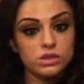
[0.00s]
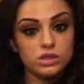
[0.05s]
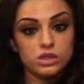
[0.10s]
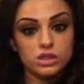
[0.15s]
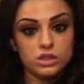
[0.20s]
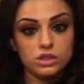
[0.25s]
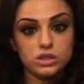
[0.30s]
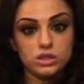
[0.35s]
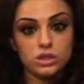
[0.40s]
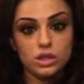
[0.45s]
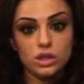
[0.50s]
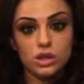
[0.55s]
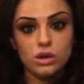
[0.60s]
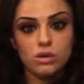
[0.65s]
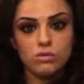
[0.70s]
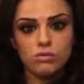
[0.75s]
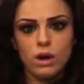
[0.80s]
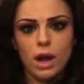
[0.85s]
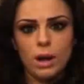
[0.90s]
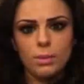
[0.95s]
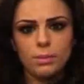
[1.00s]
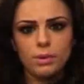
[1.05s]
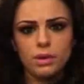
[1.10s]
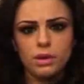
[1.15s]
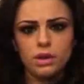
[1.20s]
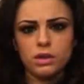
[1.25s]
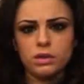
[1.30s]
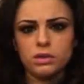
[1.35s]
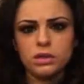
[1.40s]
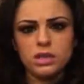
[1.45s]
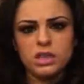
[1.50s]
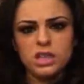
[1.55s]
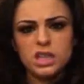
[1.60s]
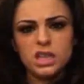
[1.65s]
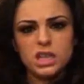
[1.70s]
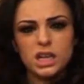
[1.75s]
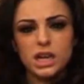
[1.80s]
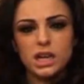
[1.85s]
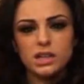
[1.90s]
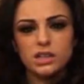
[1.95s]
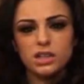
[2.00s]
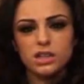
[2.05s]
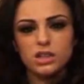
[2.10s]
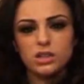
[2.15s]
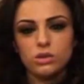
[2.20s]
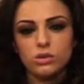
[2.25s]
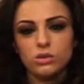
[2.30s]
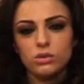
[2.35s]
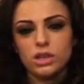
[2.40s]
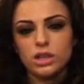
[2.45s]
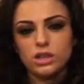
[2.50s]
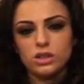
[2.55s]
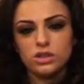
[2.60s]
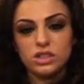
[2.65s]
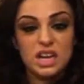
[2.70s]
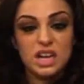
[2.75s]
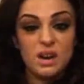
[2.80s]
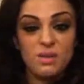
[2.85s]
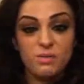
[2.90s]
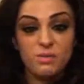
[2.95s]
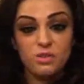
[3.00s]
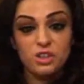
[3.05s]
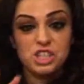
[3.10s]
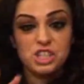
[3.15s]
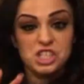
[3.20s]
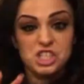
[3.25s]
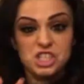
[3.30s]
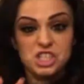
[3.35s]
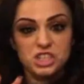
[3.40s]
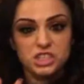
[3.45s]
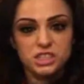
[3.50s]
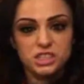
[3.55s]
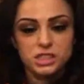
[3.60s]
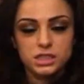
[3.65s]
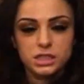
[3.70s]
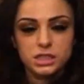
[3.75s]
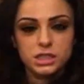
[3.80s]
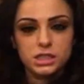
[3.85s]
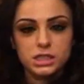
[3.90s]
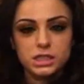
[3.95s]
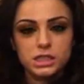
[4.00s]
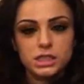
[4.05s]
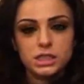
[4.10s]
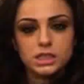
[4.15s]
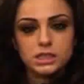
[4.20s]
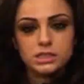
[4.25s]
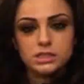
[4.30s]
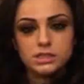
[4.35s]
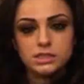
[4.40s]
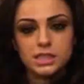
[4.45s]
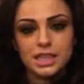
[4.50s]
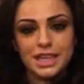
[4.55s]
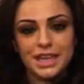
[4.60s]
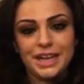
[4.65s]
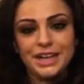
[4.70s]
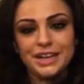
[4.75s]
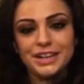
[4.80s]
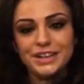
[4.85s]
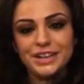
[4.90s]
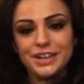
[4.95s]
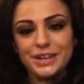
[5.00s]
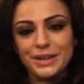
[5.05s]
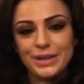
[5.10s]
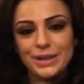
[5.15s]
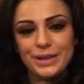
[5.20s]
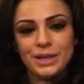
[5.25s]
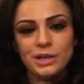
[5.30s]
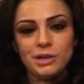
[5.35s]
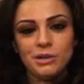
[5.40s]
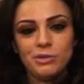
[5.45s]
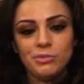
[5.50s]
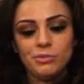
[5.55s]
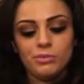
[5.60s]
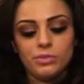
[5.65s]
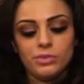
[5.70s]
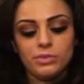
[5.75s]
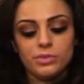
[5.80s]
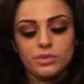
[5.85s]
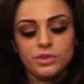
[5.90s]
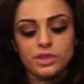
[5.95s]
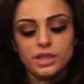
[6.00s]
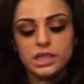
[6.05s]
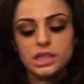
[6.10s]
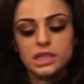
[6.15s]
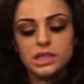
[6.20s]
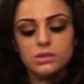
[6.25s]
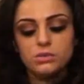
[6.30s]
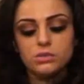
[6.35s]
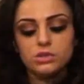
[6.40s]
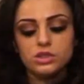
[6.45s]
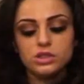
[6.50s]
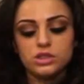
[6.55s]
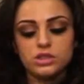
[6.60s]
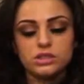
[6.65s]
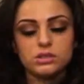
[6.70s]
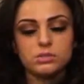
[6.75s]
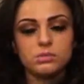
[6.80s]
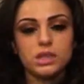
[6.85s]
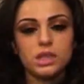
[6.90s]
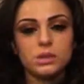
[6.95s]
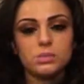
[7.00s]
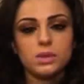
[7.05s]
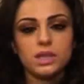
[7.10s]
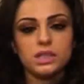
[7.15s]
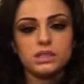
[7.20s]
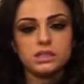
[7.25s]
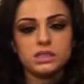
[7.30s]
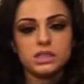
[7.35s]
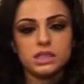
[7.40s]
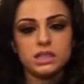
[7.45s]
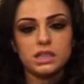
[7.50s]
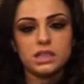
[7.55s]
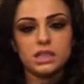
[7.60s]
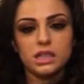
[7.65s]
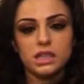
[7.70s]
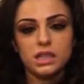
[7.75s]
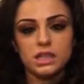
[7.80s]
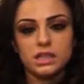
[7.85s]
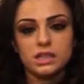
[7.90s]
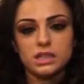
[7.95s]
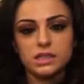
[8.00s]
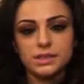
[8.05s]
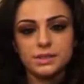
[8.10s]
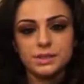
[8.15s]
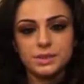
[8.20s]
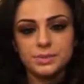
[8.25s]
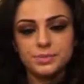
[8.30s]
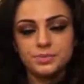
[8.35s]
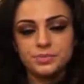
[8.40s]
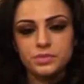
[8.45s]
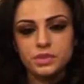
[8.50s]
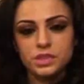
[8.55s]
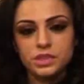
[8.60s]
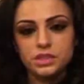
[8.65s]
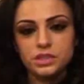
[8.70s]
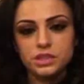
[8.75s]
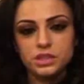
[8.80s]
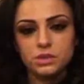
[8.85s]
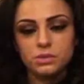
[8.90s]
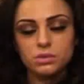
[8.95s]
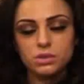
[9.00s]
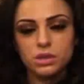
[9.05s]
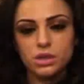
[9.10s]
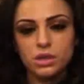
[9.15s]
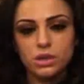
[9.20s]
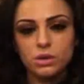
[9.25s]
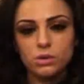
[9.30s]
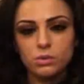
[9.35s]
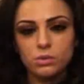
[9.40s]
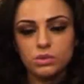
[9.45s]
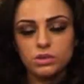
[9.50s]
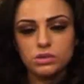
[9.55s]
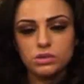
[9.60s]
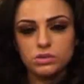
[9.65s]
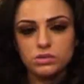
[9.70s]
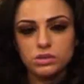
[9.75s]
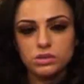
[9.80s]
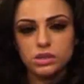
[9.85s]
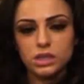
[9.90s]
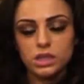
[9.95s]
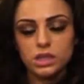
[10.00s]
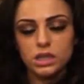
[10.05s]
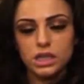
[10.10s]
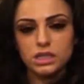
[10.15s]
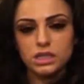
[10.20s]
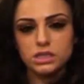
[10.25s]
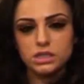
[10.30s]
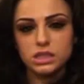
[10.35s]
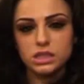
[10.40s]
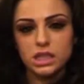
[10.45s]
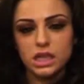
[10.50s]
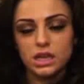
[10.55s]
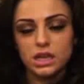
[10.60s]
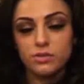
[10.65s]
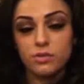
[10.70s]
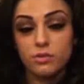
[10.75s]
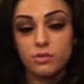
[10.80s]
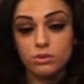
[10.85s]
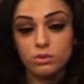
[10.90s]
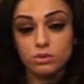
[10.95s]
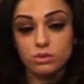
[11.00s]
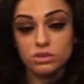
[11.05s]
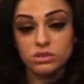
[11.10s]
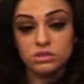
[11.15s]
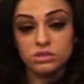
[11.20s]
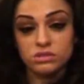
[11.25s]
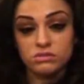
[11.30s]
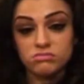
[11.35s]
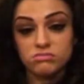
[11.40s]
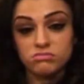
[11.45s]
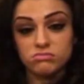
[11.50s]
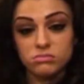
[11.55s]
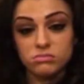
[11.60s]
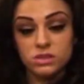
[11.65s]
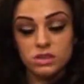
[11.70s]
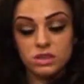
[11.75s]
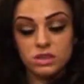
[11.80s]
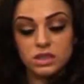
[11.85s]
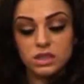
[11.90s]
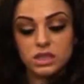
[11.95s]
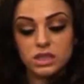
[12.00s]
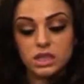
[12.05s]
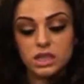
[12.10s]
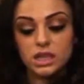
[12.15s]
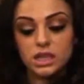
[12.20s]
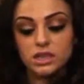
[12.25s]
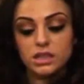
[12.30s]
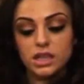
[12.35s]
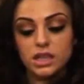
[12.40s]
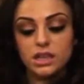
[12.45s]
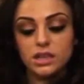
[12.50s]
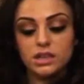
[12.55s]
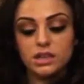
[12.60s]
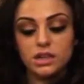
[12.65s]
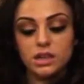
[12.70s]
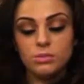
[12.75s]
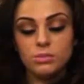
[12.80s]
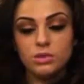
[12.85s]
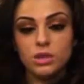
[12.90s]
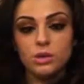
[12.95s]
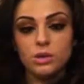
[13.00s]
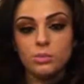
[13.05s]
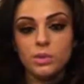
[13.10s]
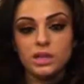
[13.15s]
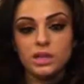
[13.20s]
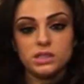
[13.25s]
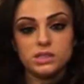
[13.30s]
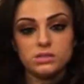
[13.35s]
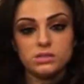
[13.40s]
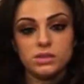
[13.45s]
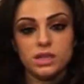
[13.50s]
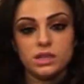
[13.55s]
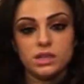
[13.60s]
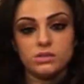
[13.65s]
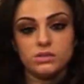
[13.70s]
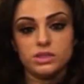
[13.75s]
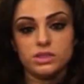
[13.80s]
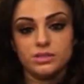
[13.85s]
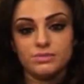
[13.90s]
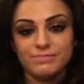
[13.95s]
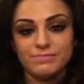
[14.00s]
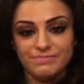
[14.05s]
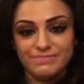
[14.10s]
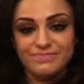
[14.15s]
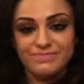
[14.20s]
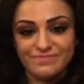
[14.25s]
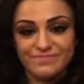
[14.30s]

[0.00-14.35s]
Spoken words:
as just the rapper and the girl that could average sing. It was just me basically showing the whole world that I actually have a voice and that I'm no mess around.